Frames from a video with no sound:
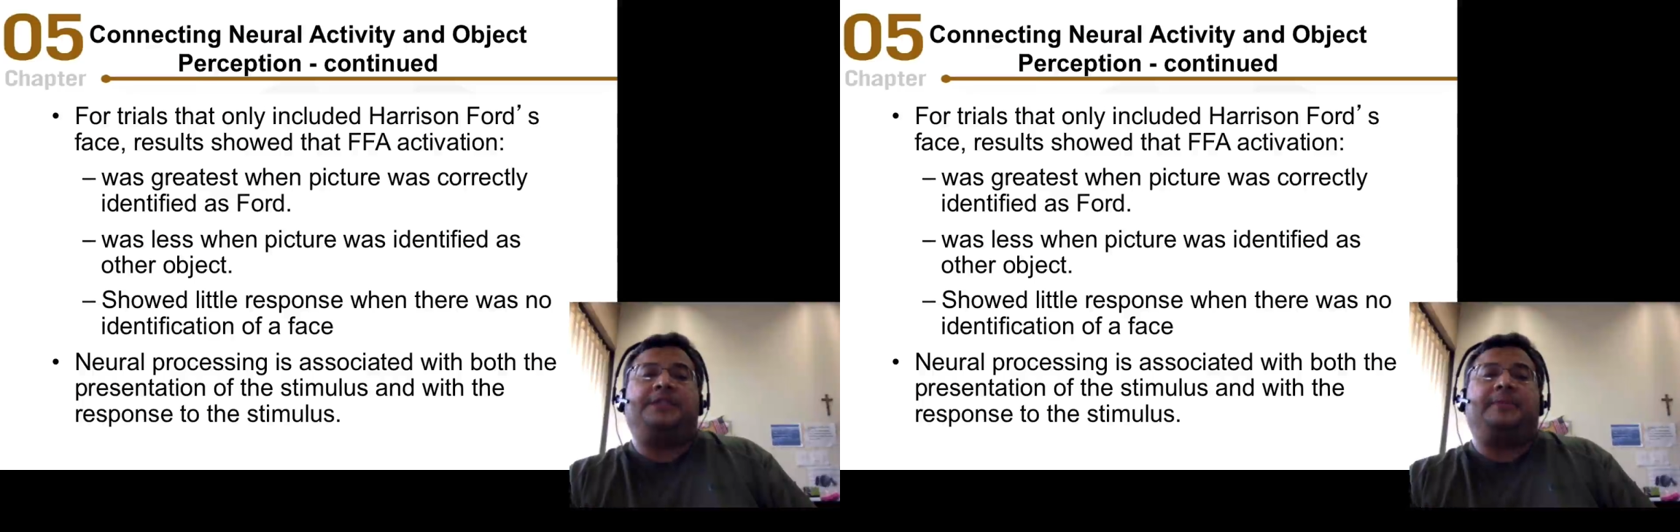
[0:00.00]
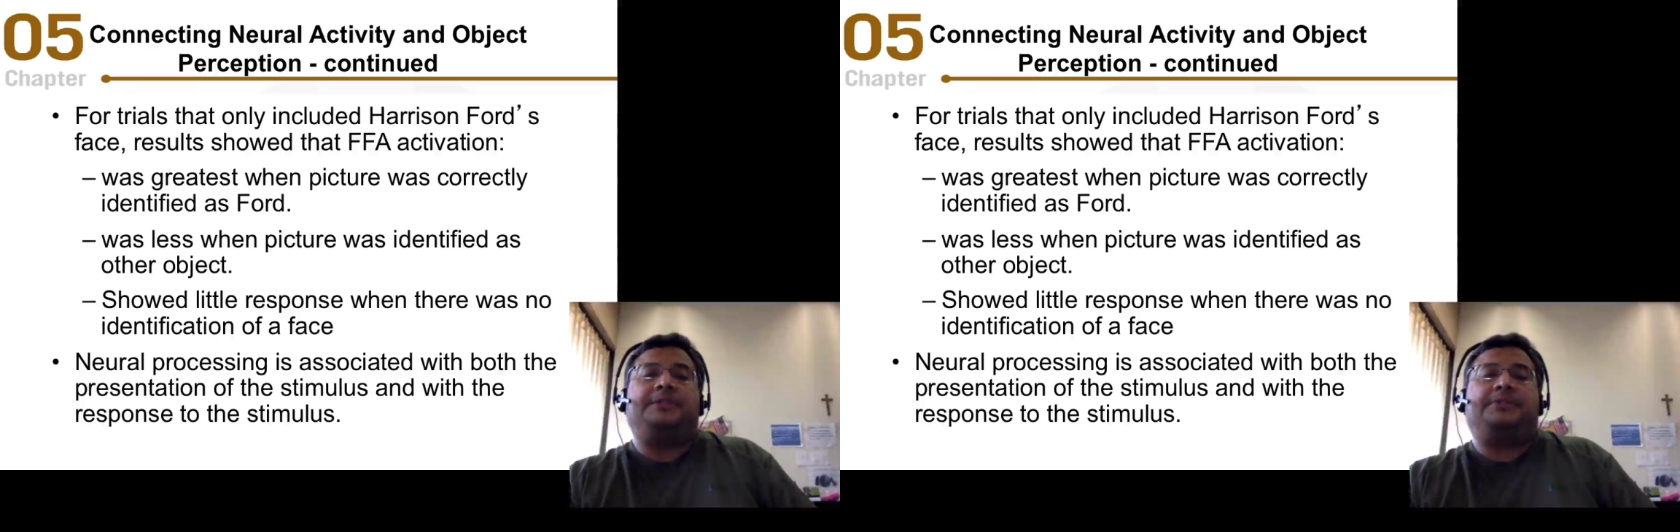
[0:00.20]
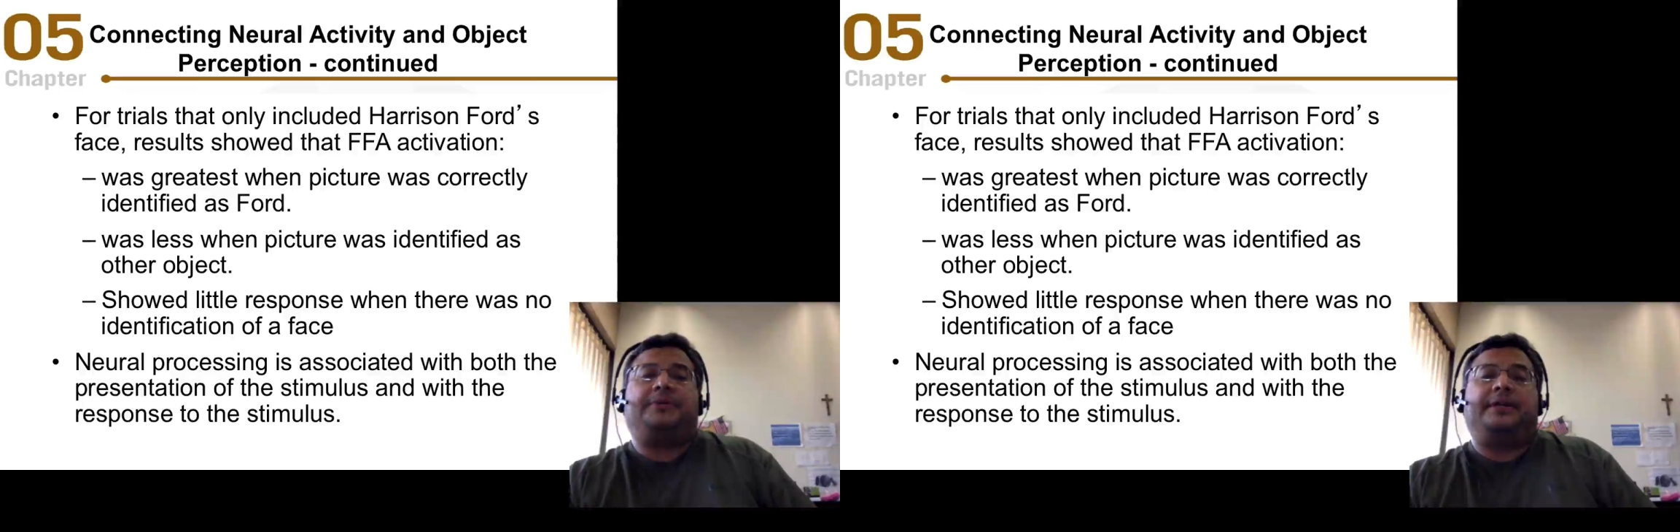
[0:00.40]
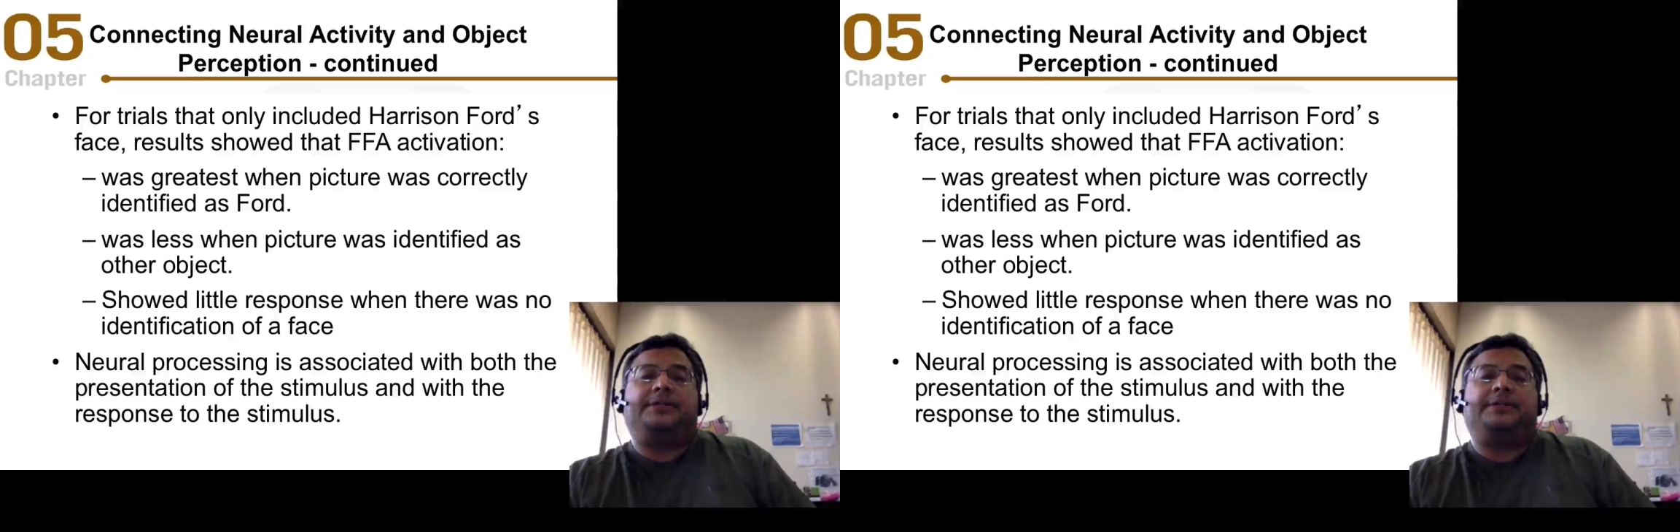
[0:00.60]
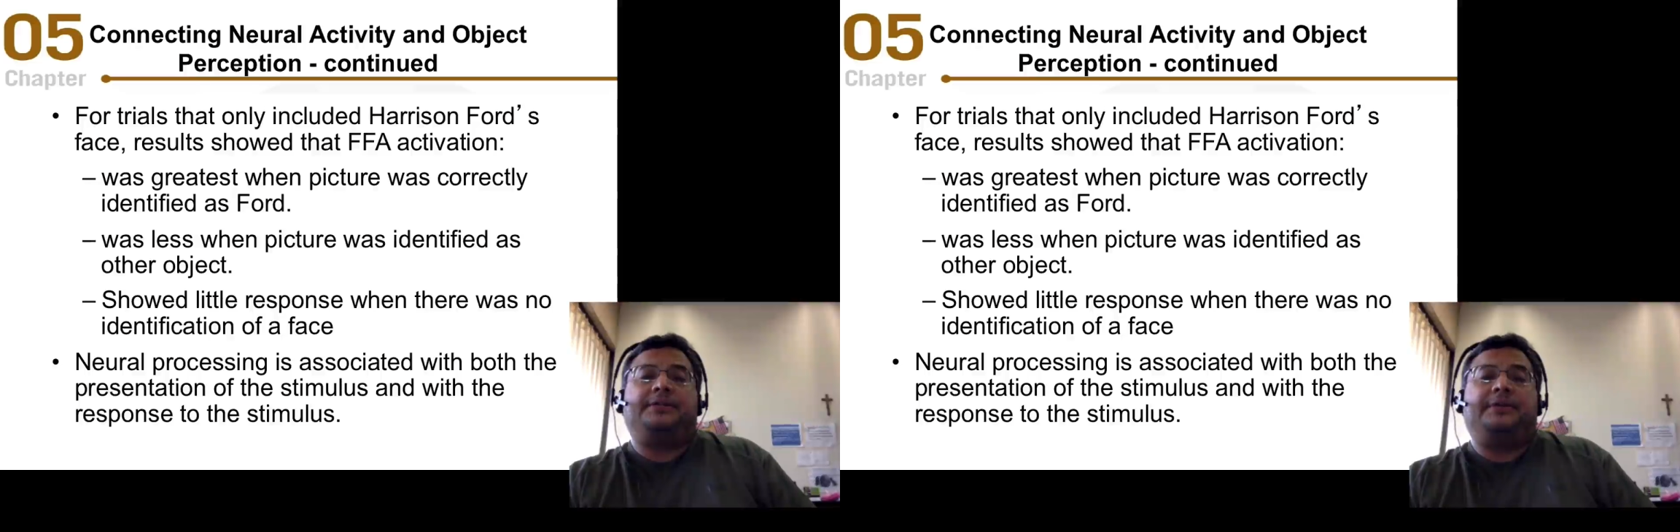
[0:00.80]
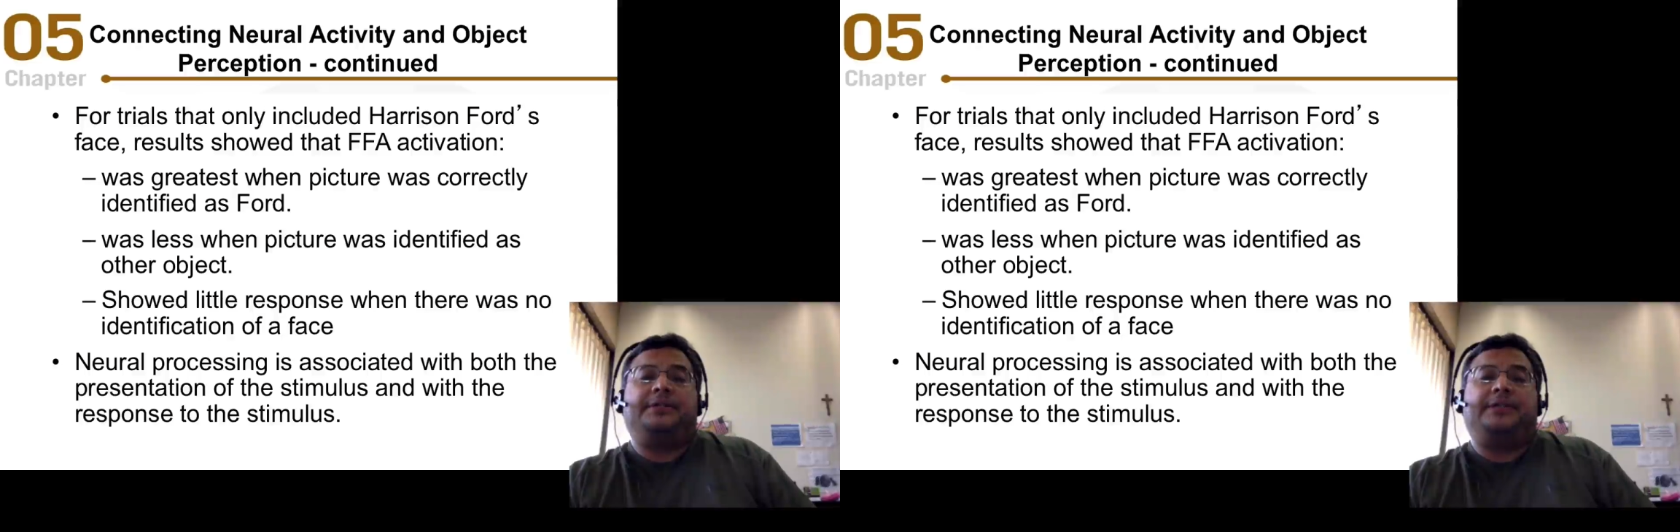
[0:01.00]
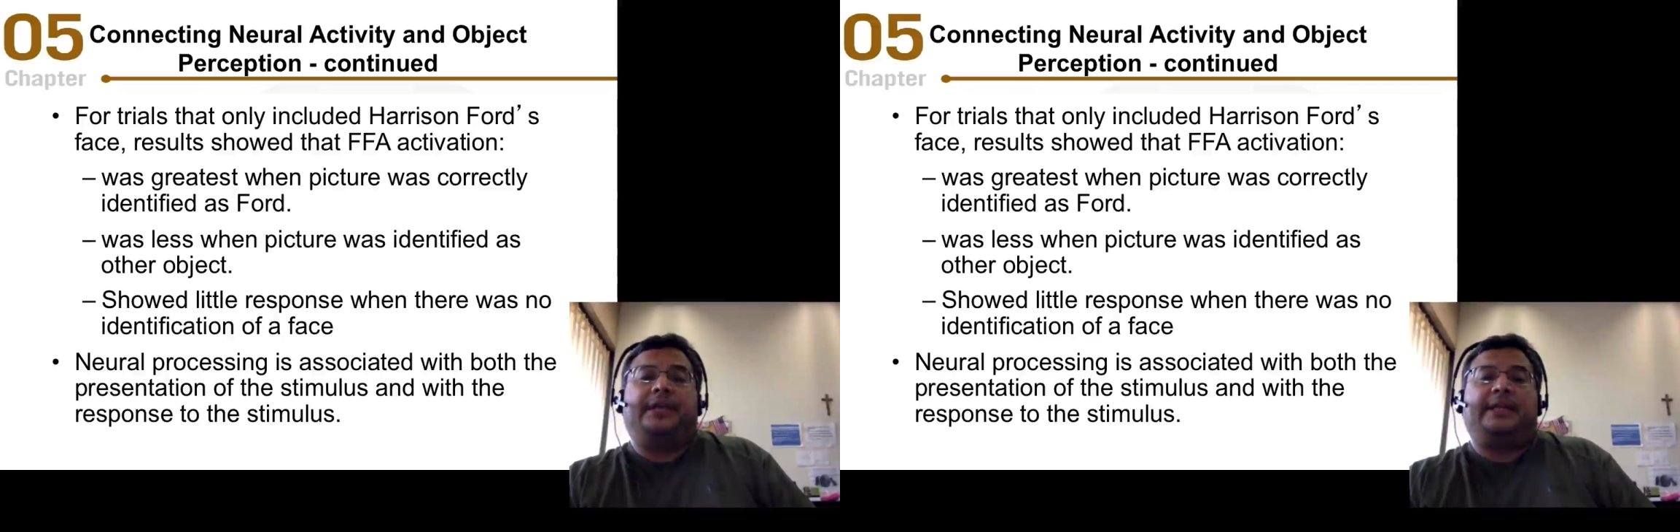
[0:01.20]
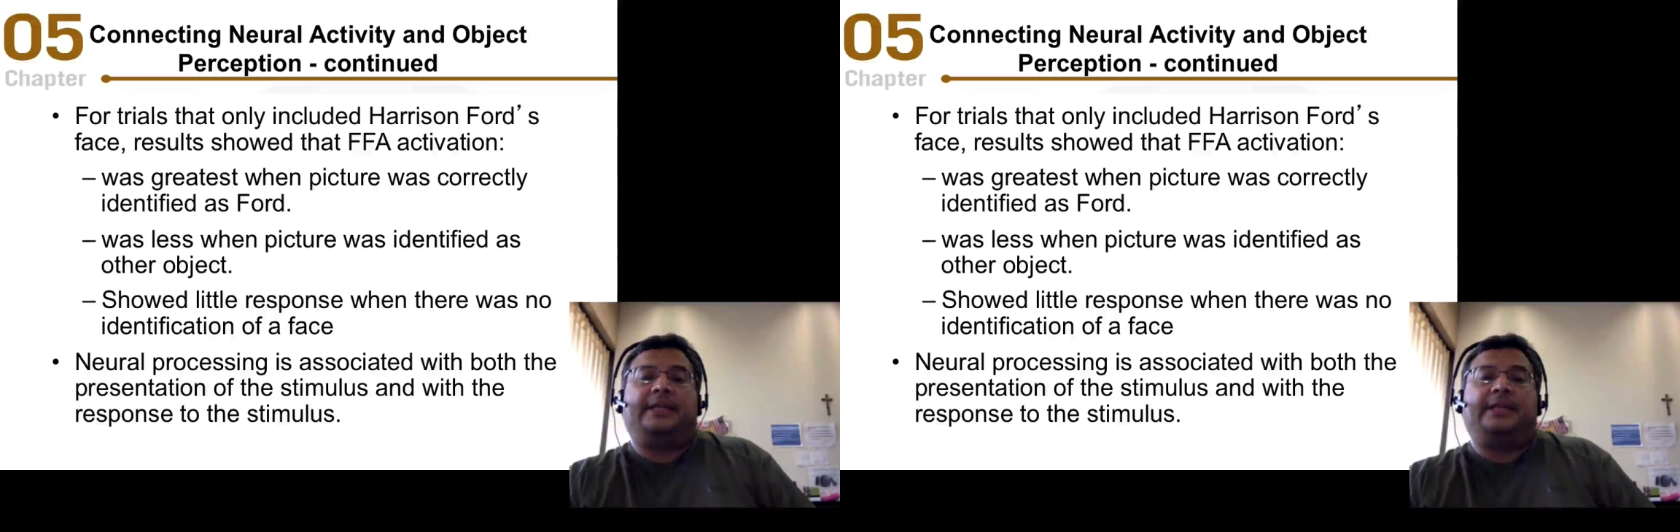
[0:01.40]
demonstrates to us
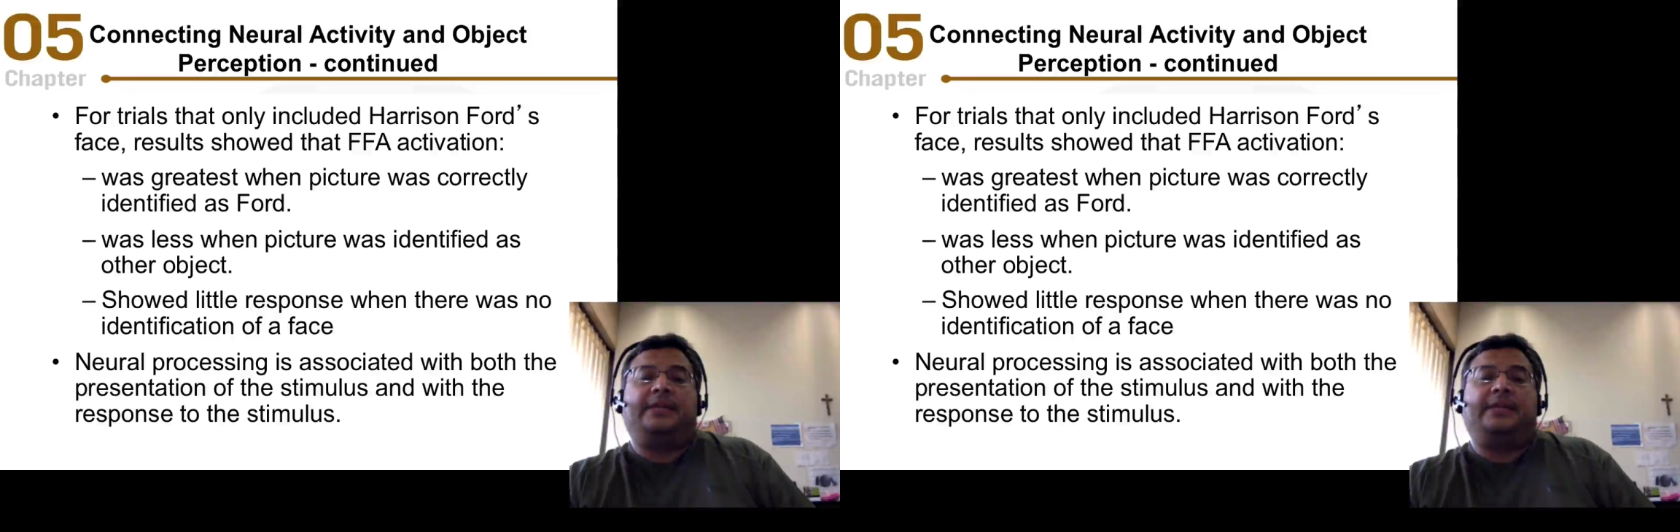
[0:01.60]
that the